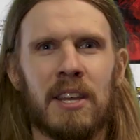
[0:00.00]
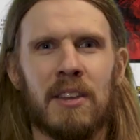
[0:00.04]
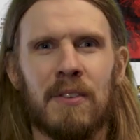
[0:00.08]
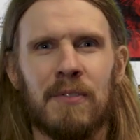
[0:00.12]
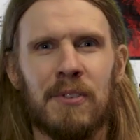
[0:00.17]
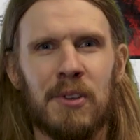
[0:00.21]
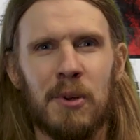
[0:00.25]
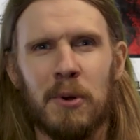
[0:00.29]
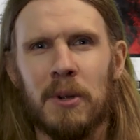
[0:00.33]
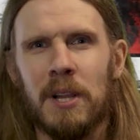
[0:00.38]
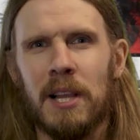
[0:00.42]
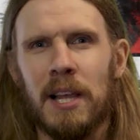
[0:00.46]
If
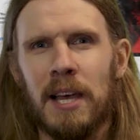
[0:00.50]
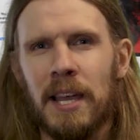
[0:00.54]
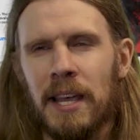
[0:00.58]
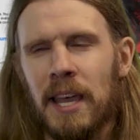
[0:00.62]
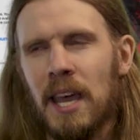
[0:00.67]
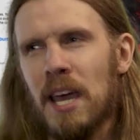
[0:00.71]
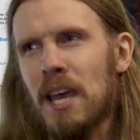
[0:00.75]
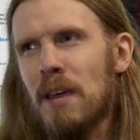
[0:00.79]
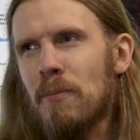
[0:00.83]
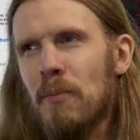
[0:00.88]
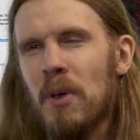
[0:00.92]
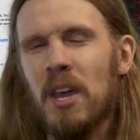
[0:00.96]
you're like,
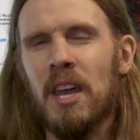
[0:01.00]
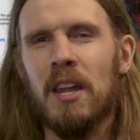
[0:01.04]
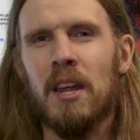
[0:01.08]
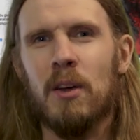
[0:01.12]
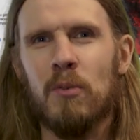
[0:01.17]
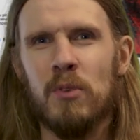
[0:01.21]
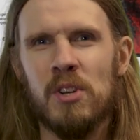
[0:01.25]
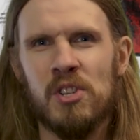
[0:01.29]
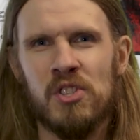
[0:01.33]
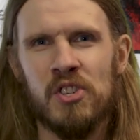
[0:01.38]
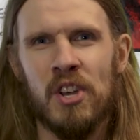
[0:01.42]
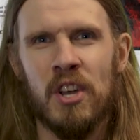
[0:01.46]
hey man, I
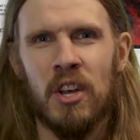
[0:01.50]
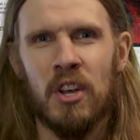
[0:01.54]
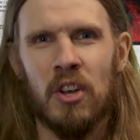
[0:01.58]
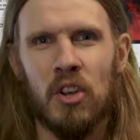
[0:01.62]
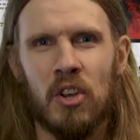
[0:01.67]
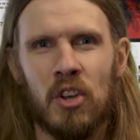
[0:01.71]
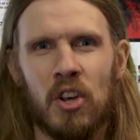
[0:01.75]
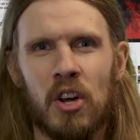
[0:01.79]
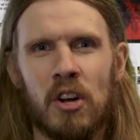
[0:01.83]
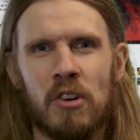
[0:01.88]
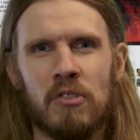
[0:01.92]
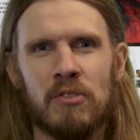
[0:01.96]
wish
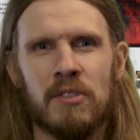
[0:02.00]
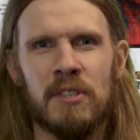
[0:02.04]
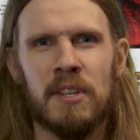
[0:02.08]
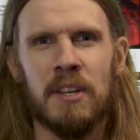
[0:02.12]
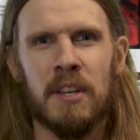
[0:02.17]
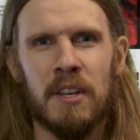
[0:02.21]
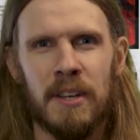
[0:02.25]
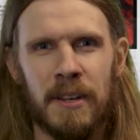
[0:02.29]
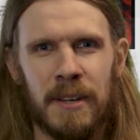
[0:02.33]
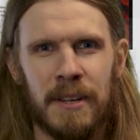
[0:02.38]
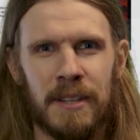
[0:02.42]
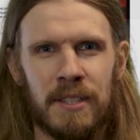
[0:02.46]
Ghost
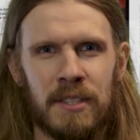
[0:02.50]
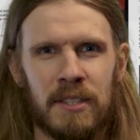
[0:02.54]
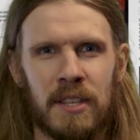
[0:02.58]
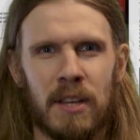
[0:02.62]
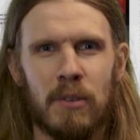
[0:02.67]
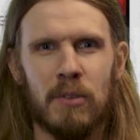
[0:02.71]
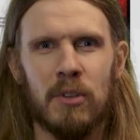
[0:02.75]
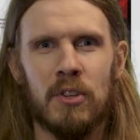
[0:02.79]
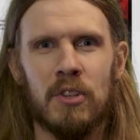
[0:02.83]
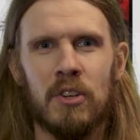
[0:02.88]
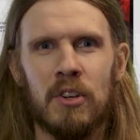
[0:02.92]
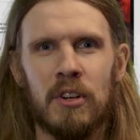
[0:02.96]

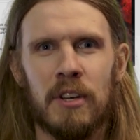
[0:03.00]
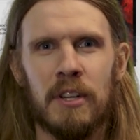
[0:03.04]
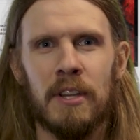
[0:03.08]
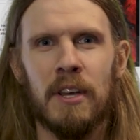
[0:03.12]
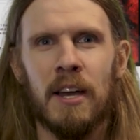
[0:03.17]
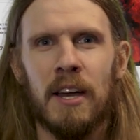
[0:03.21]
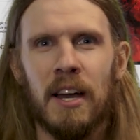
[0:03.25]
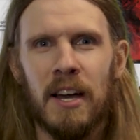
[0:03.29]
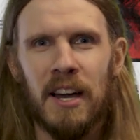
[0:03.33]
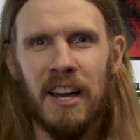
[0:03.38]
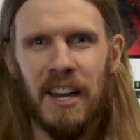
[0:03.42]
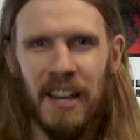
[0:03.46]
sounded good,
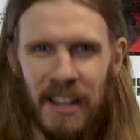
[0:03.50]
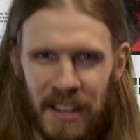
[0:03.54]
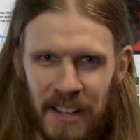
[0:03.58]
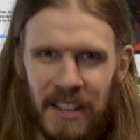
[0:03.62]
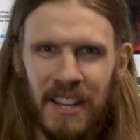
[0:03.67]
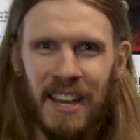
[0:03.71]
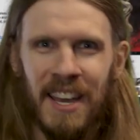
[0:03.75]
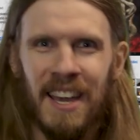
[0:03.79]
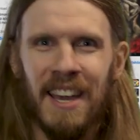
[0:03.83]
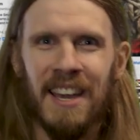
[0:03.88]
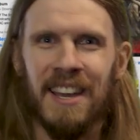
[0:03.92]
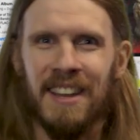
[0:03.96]
uh,
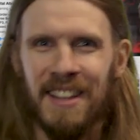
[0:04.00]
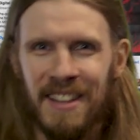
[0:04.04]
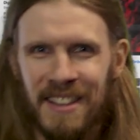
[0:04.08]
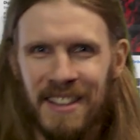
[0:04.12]
hey,